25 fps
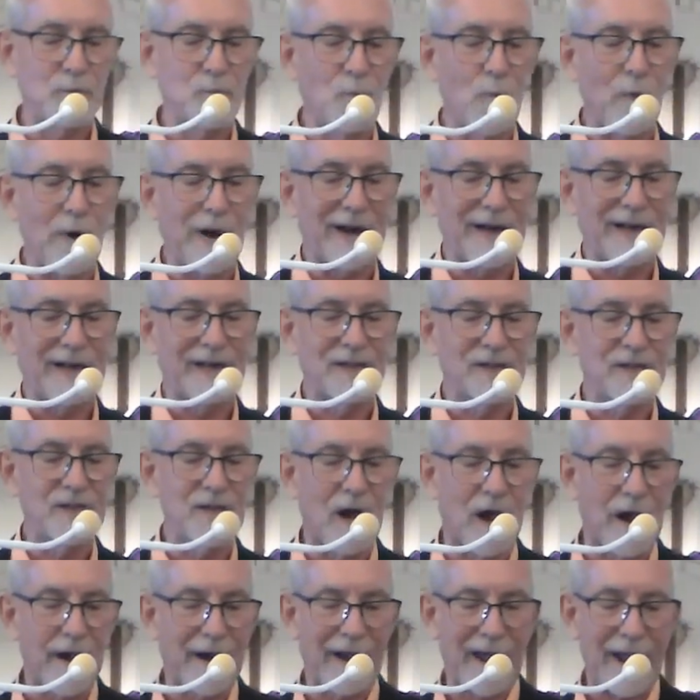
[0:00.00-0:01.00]
winning is
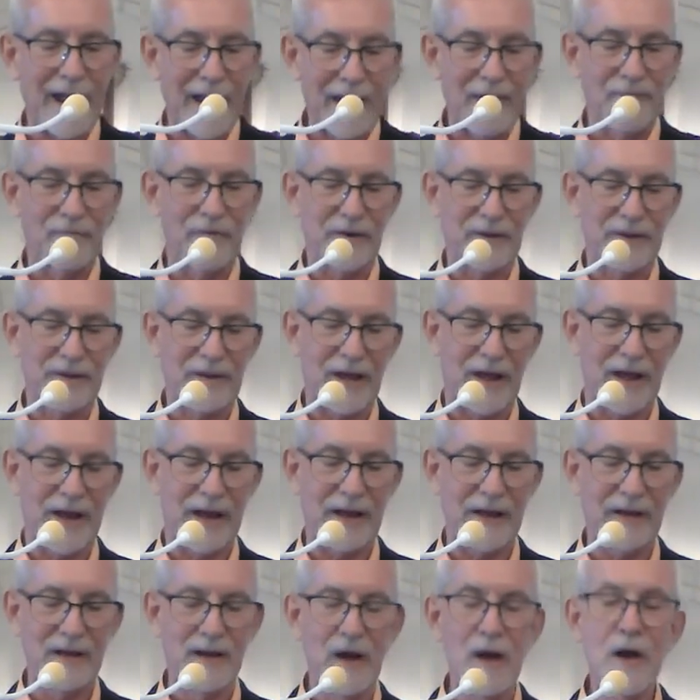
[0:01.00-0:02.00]
not
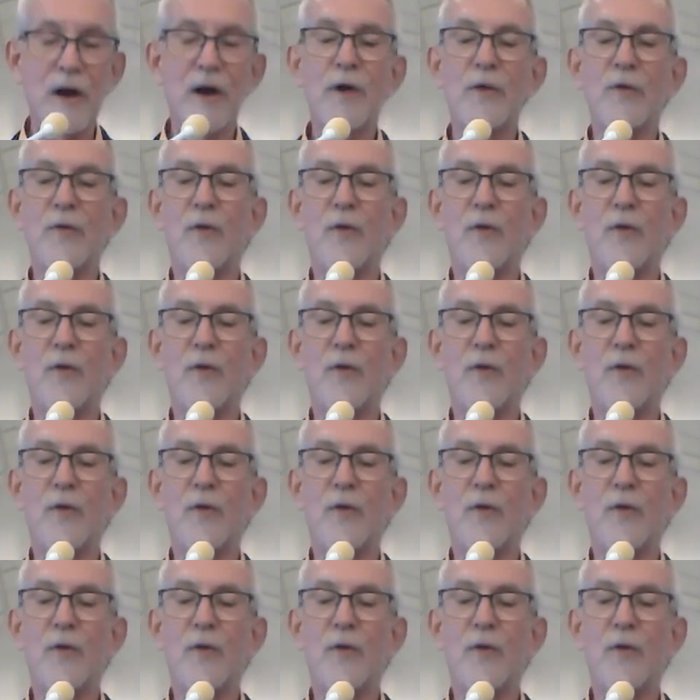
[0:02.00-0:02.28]
everything,